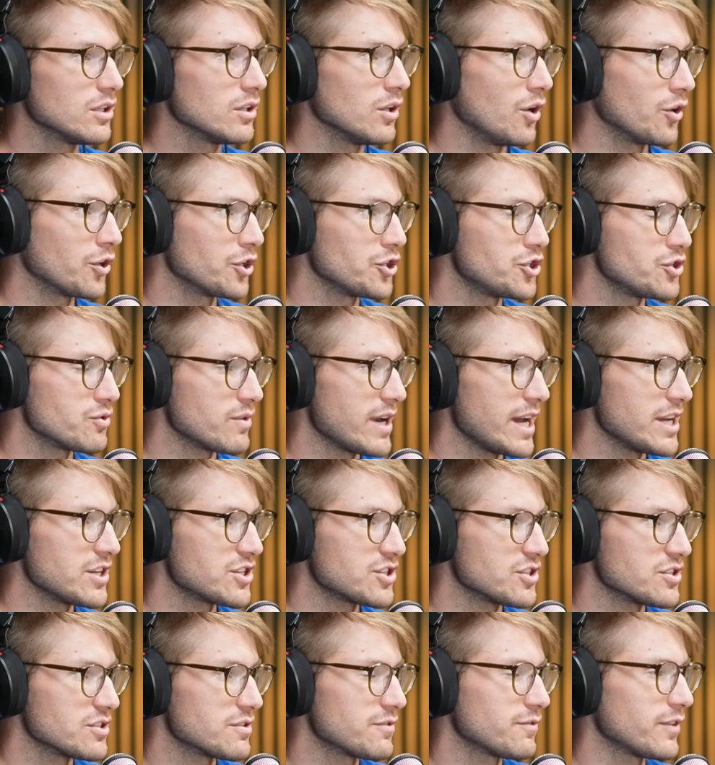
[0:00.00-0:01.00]
longer
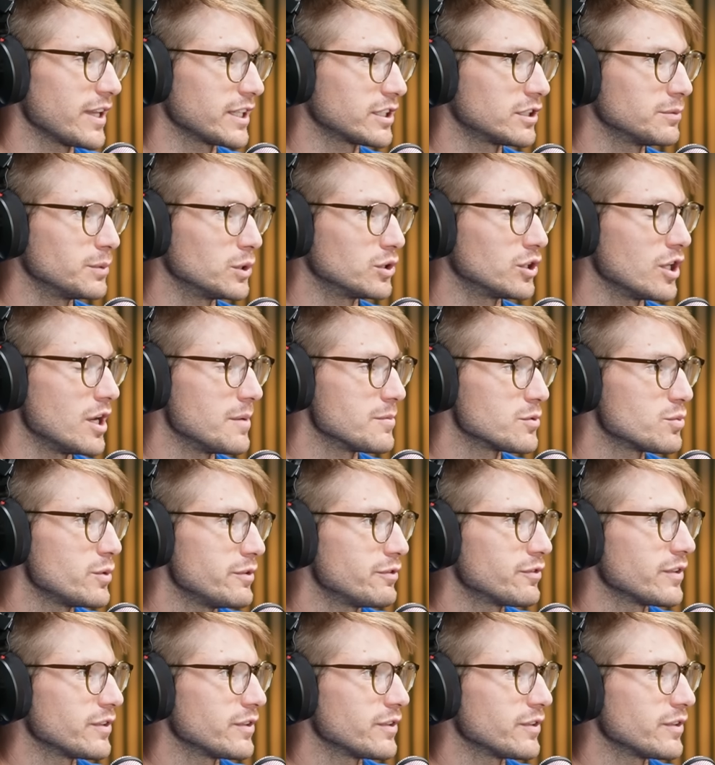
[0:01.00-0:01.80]
durations, flexible terms.